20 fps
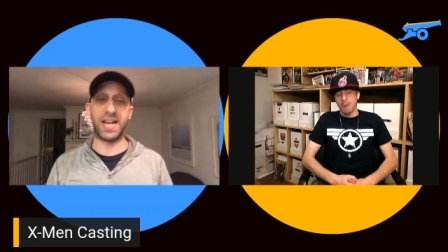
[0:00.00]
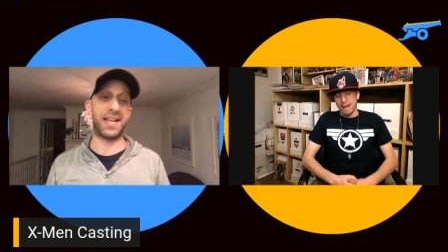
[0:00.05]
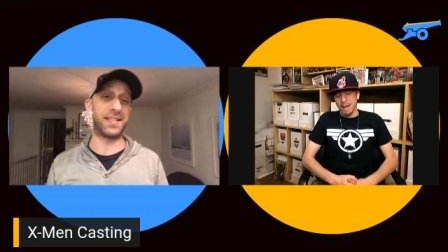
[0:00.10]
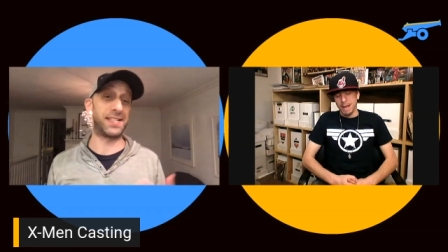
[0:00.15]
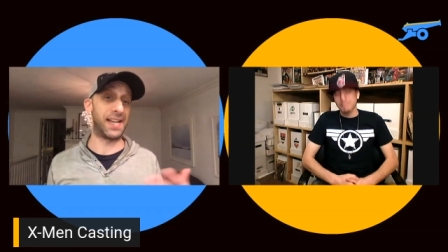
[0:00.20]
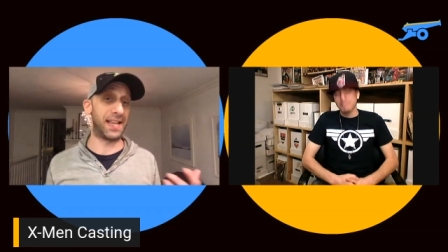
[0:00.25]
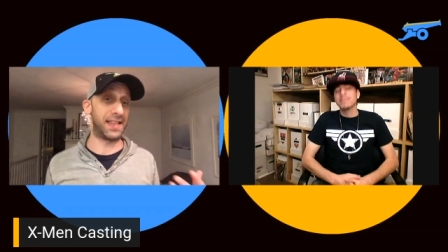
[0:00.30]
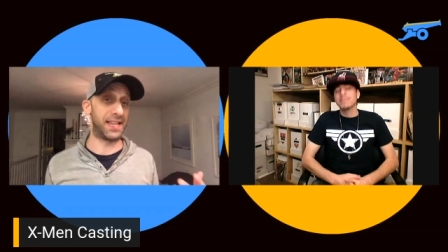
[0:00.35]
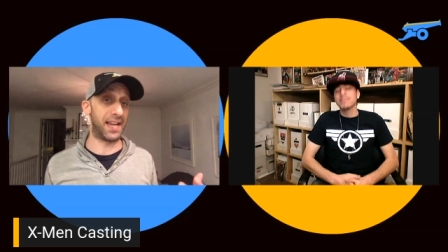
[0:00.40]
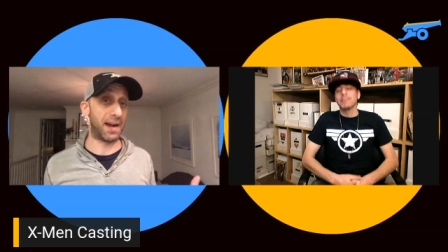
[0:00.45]
she
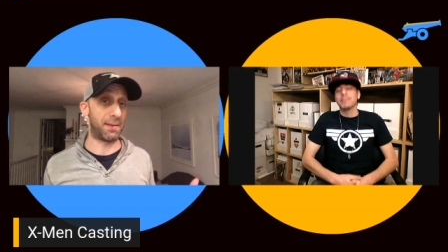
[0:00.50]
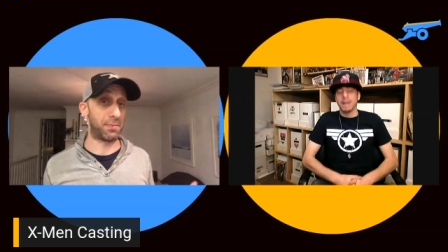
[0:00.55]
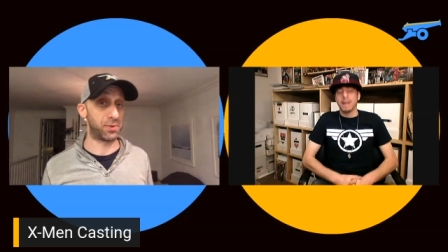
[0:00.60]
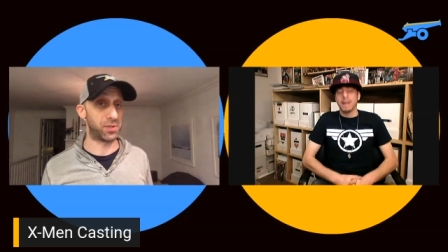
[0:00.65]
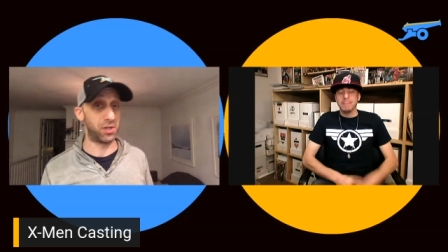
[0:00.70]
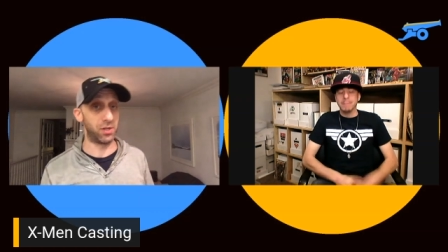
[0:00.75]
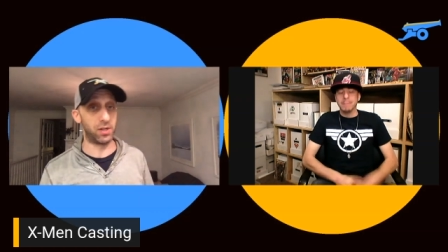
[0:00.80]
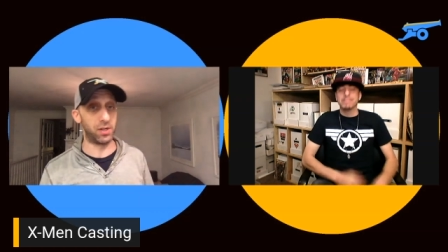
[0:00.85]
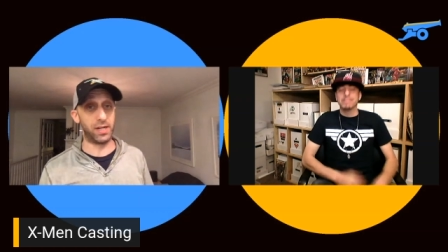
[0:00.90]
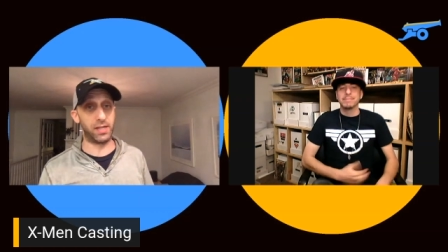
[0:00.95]
hasn't had the right.
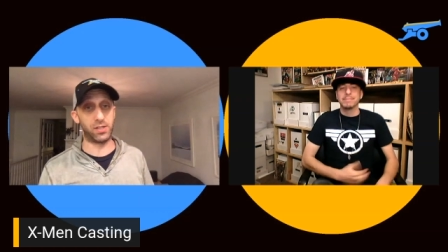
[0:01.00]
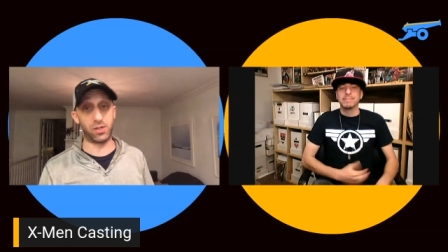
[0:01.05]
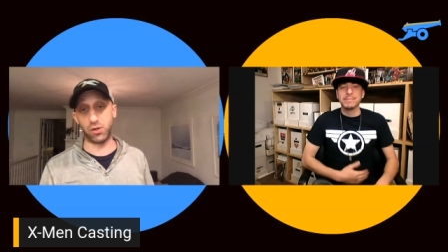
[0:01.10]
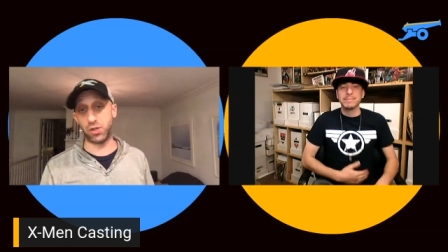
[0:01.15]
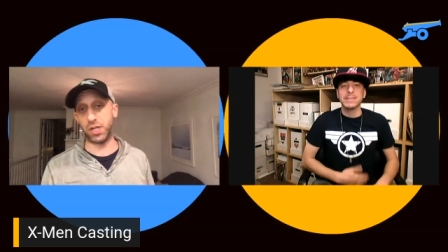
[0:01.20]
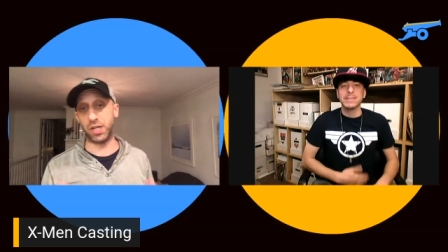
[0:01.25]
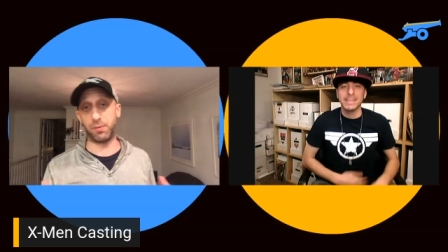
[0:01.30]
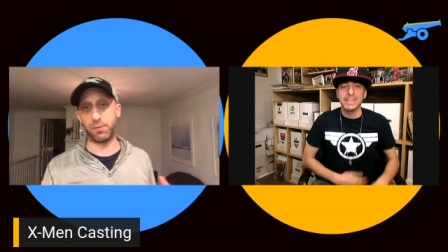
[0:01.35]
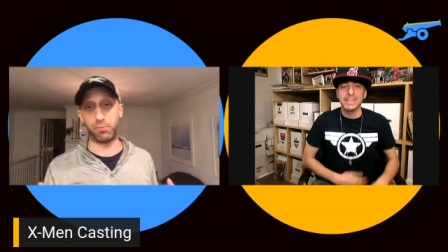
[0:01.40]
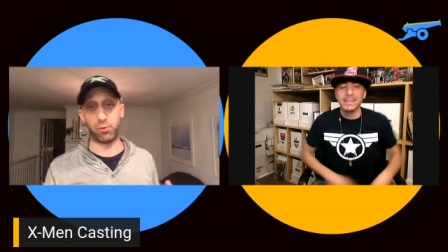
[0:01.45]
opportunity.
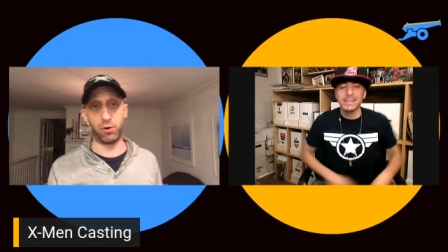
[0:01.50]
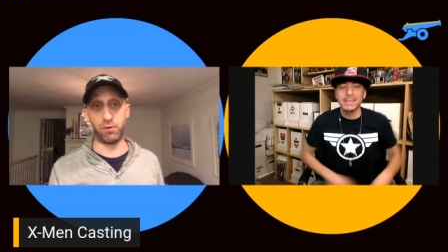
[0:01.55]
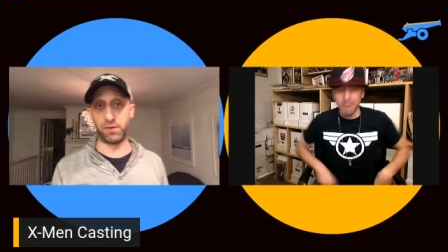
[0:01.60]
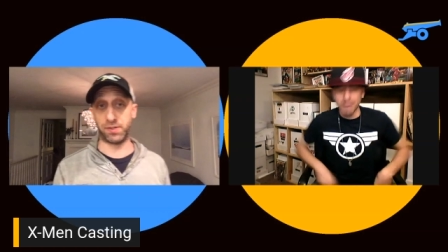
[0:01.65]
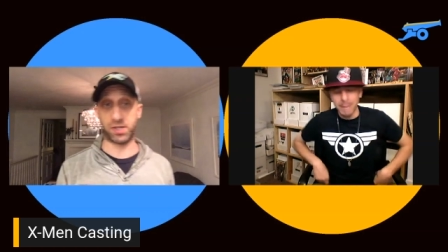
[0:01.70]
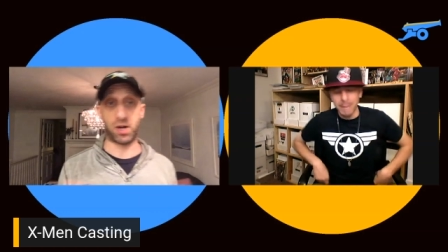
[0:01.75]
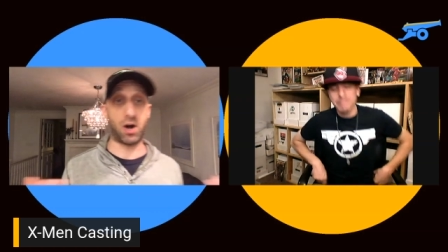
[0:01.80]
So she could prove right.